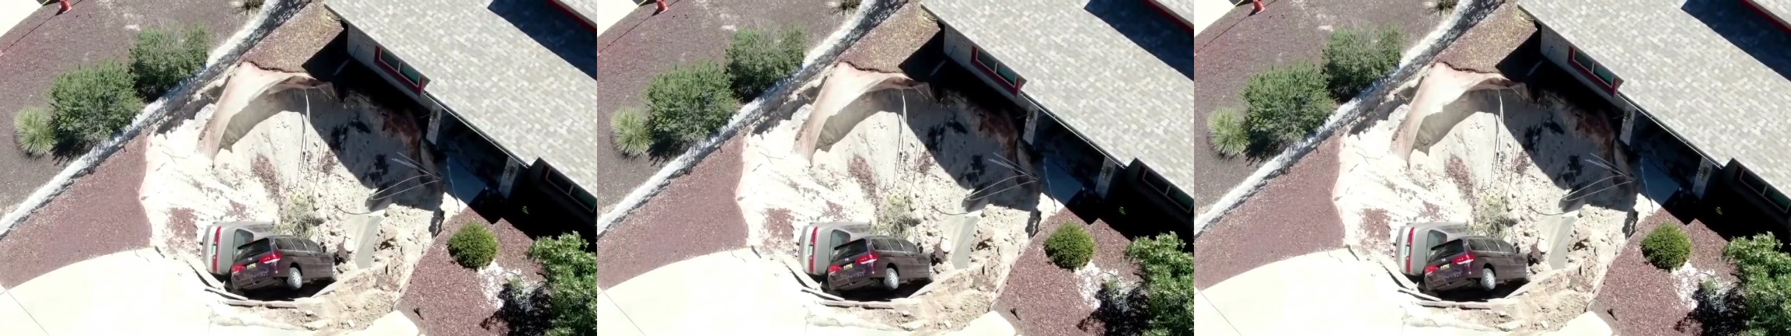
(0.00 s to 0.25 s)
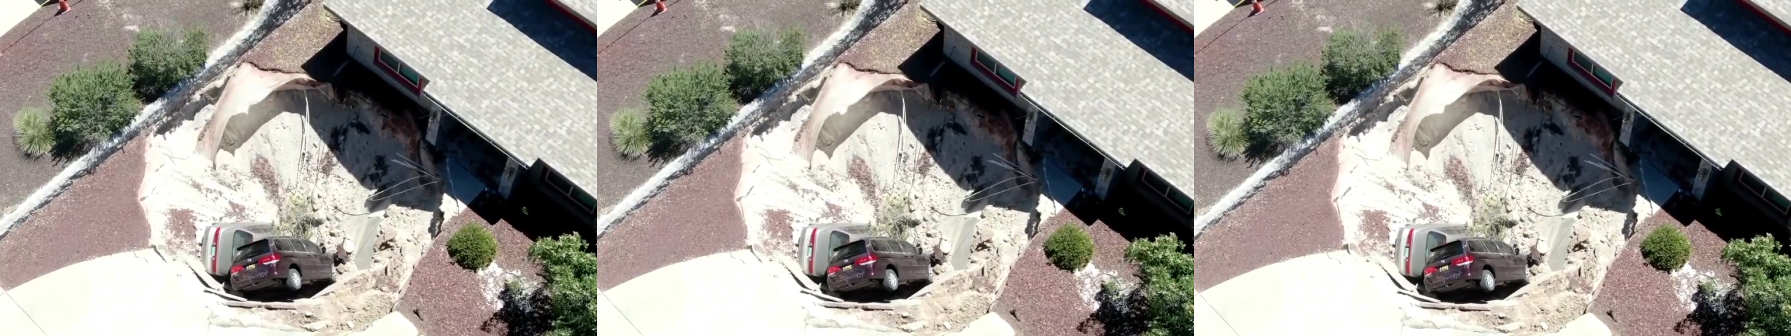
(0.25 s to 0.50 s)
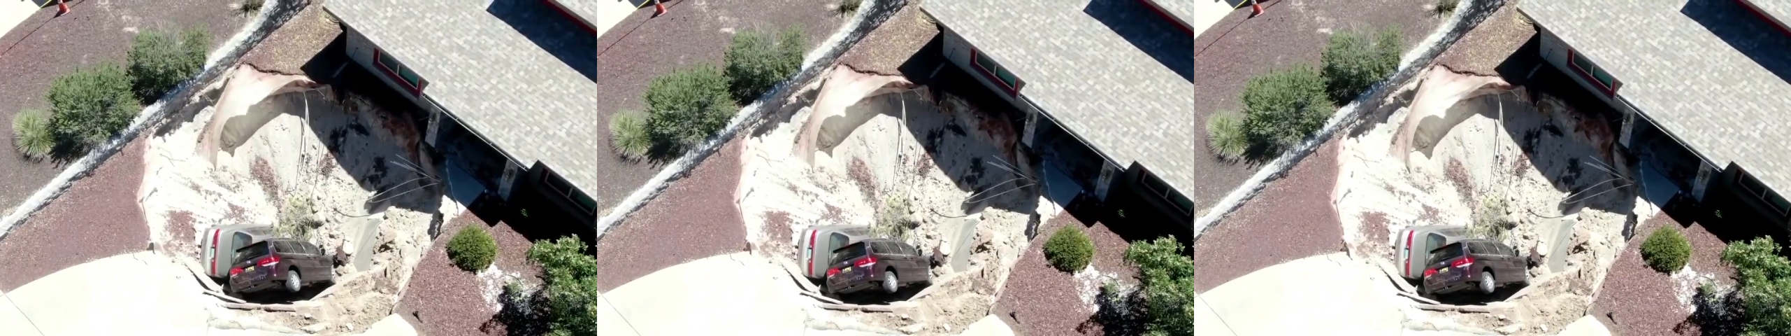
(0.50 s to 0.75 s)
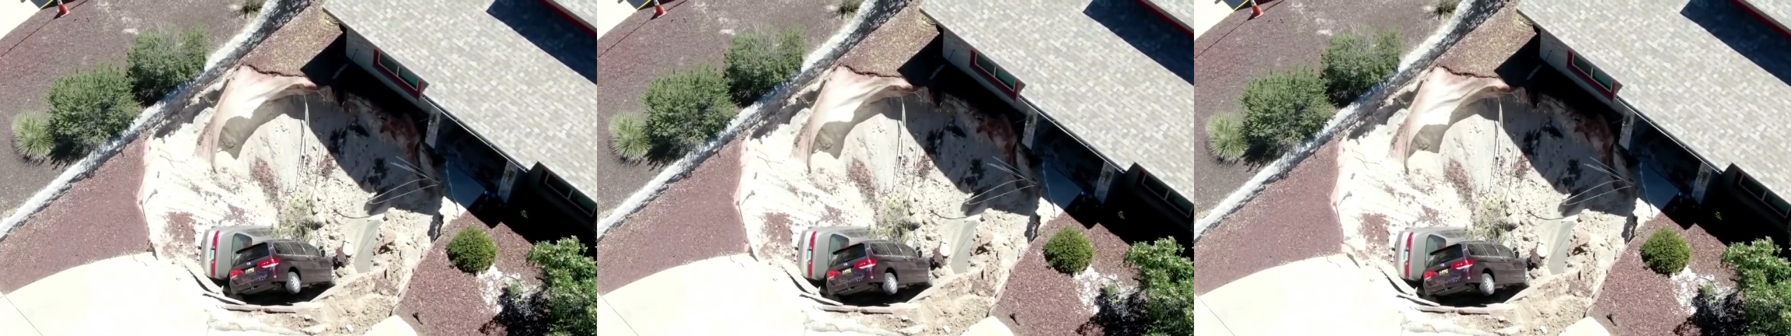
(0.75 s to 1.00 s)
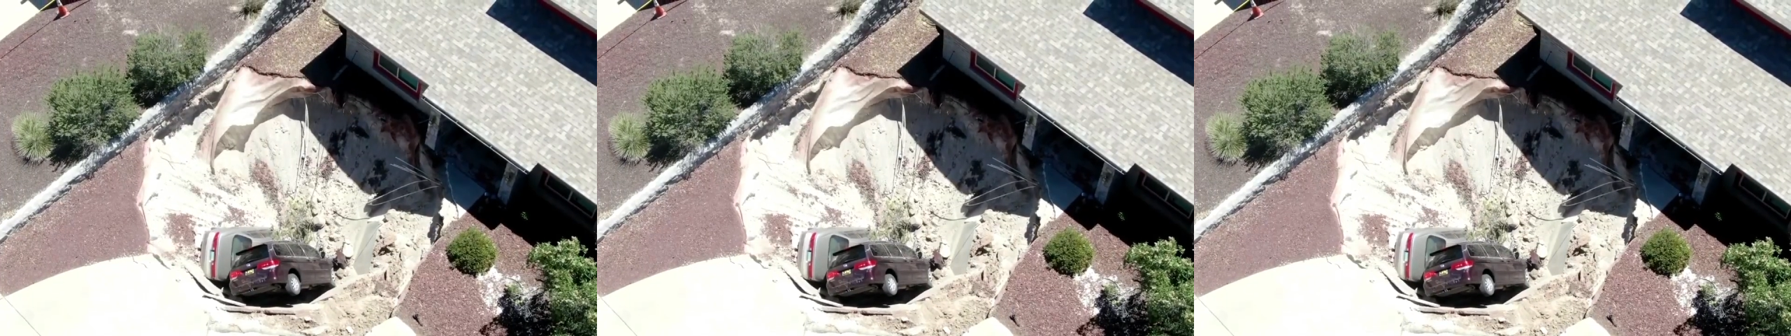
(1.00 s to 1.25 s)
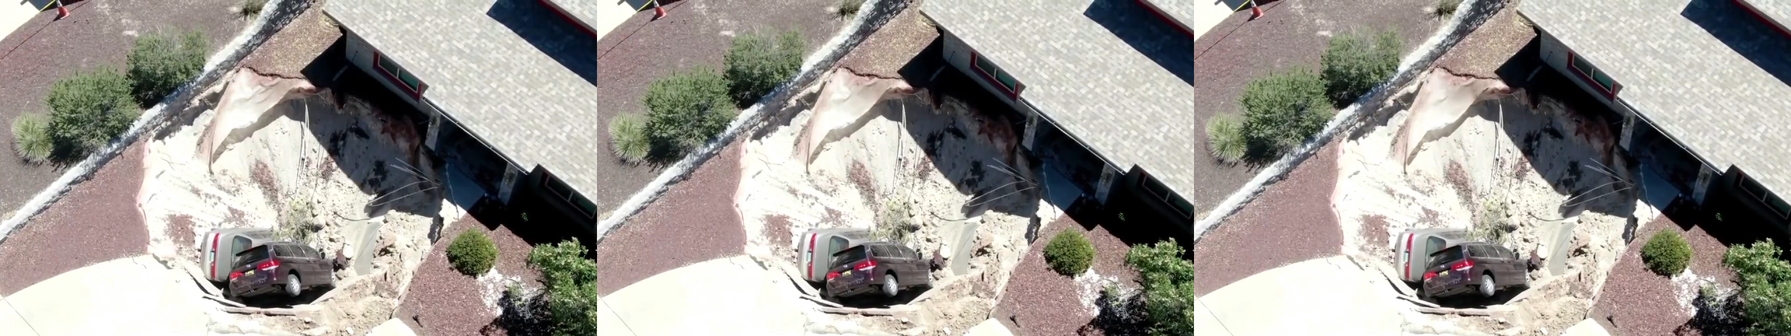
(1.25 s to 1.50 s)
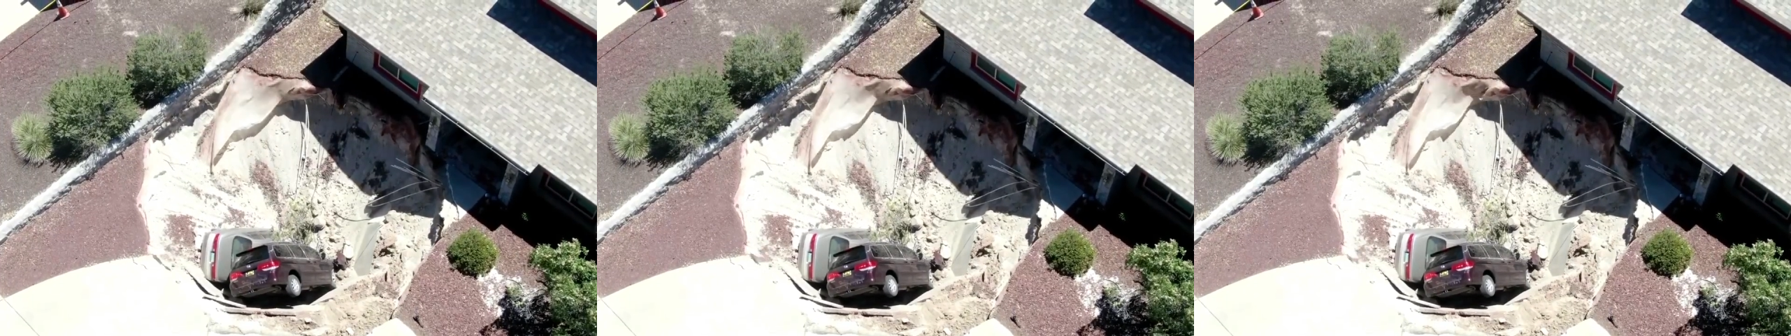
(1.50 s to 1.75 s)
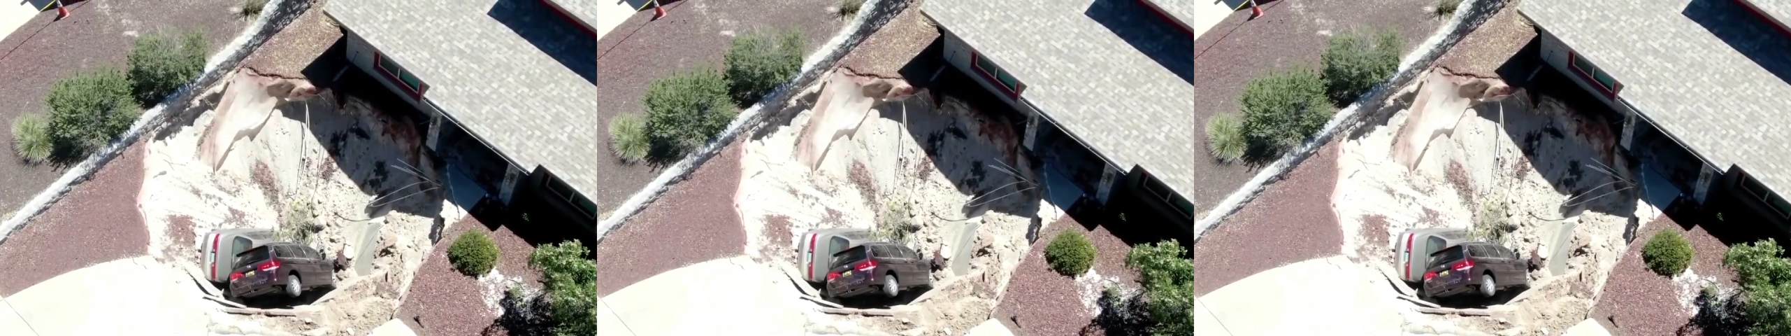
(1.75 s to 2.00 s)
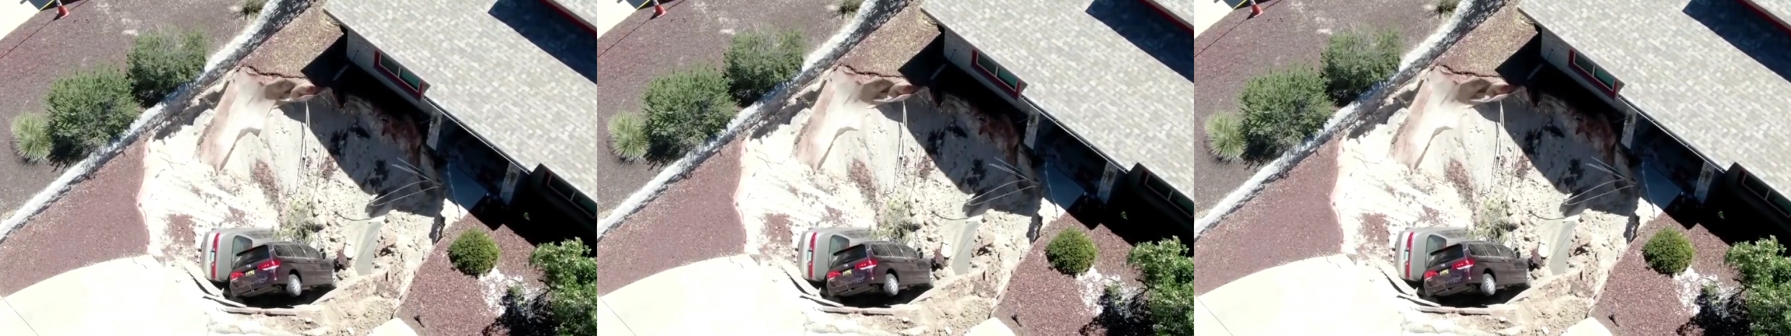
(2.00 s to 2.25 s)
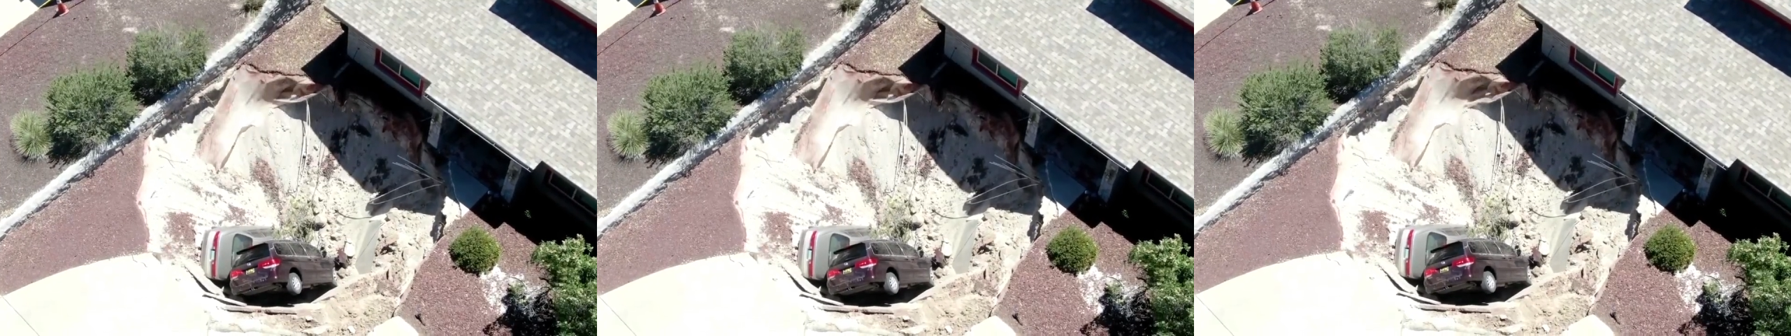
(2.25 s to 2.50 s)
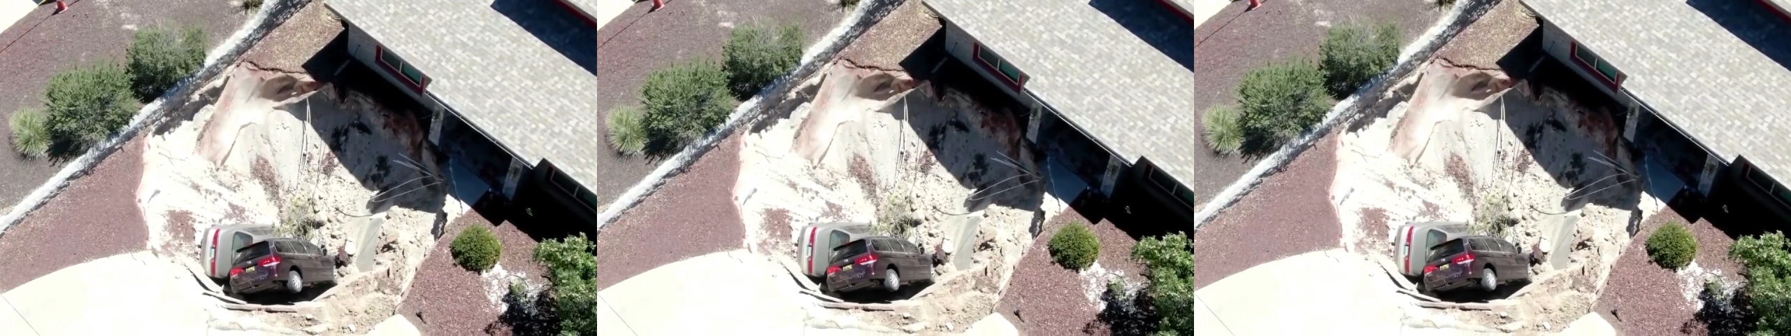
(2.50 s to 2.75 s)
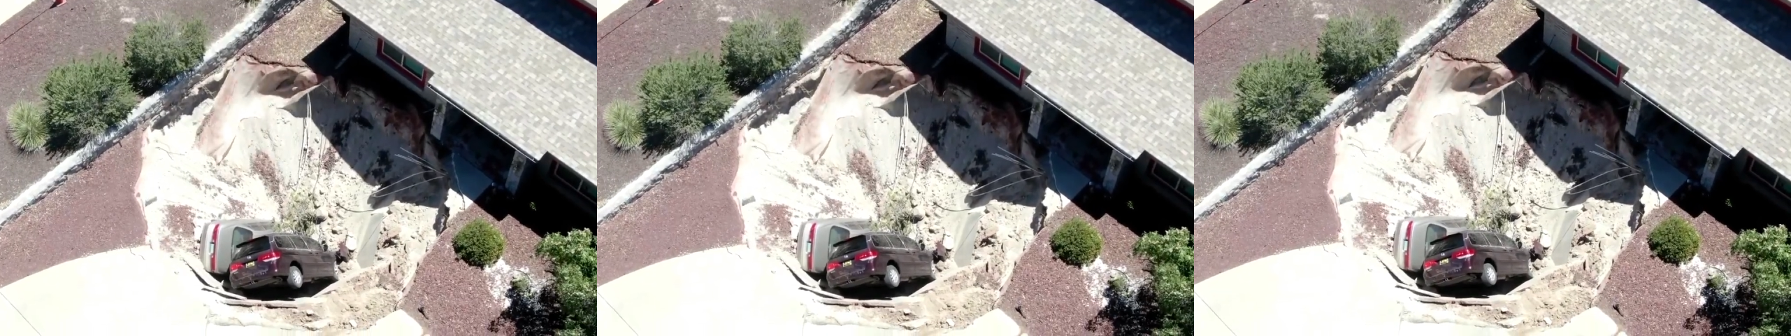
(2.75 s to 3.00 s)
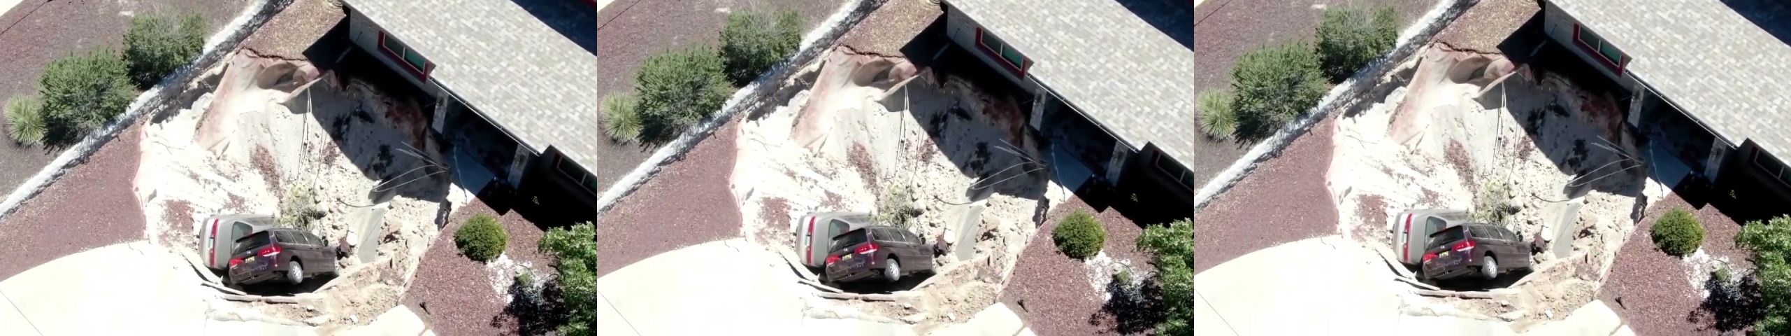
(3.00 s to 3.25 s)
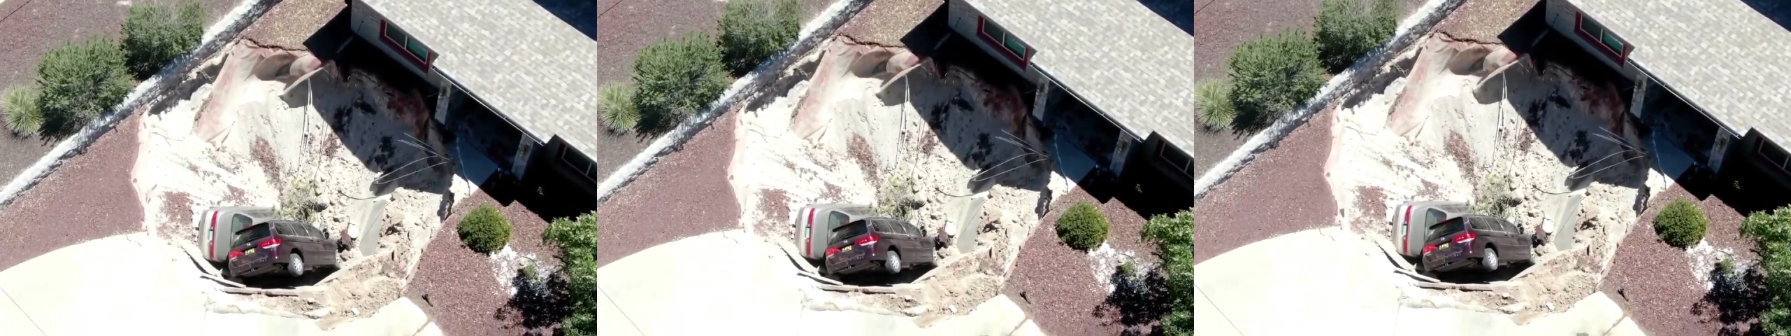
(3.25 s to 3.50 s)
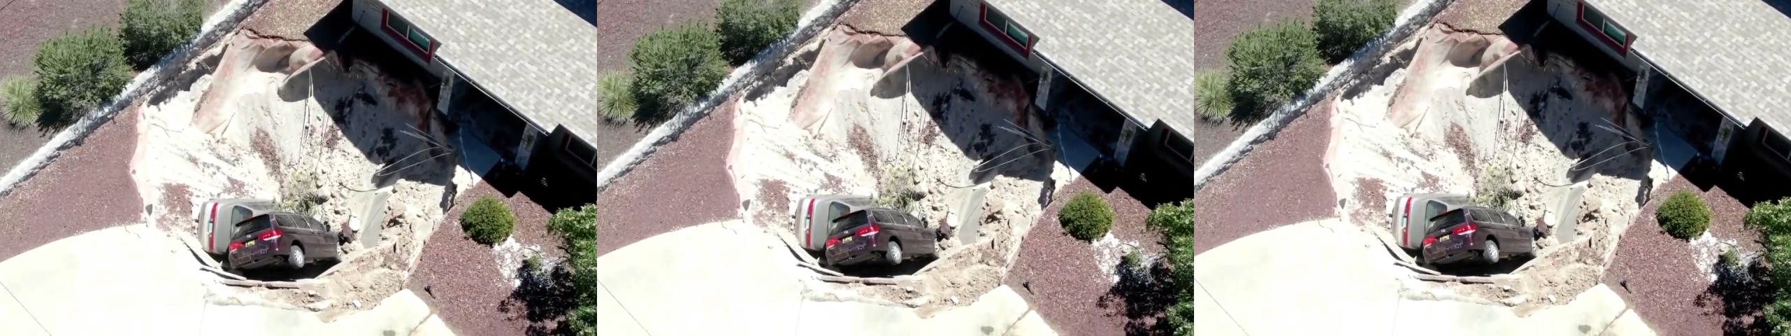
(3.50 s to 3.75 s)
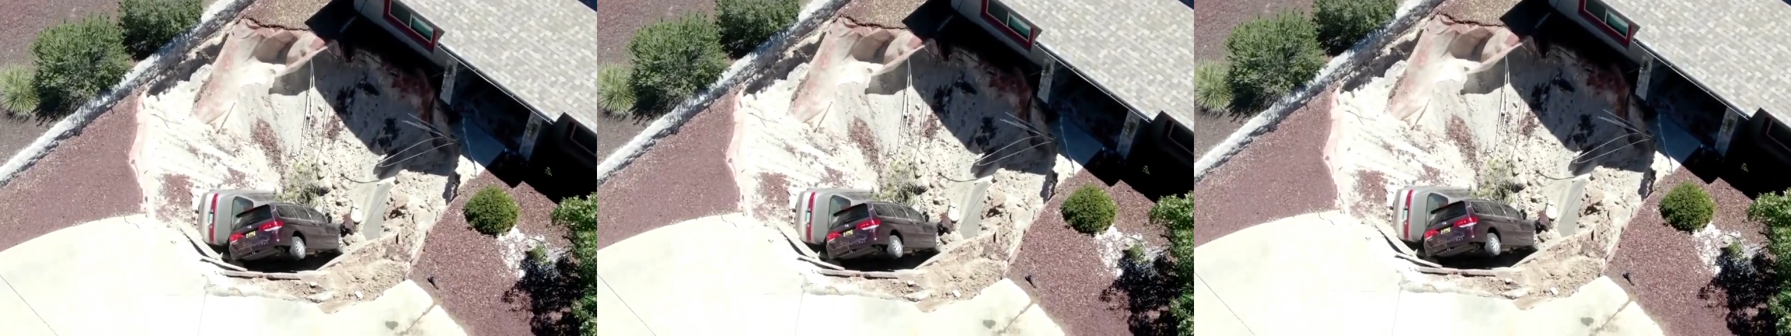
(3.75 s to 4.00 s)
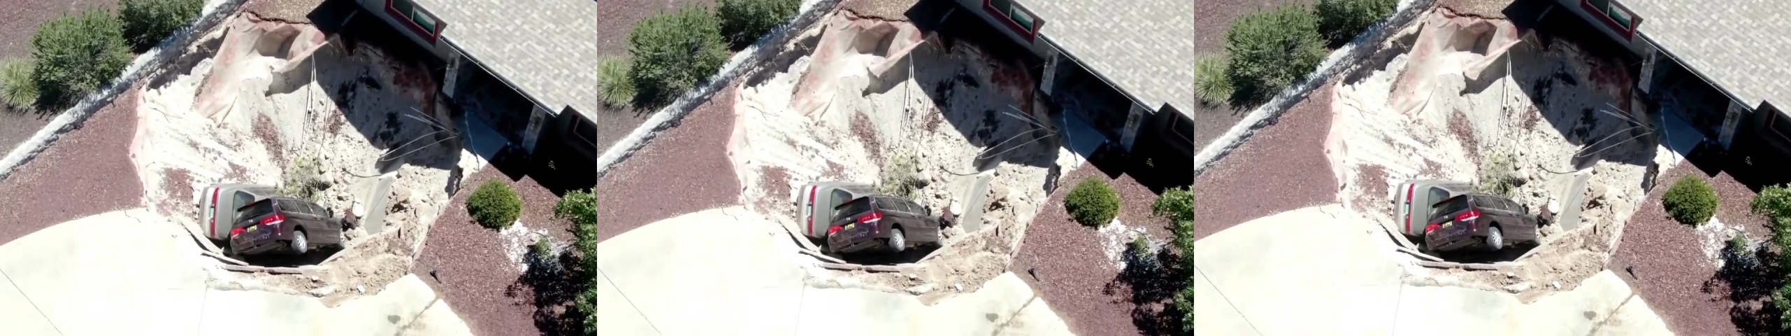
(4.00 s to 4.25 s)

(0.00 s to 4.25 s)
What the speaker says: No face is visible, so there are no lips to read.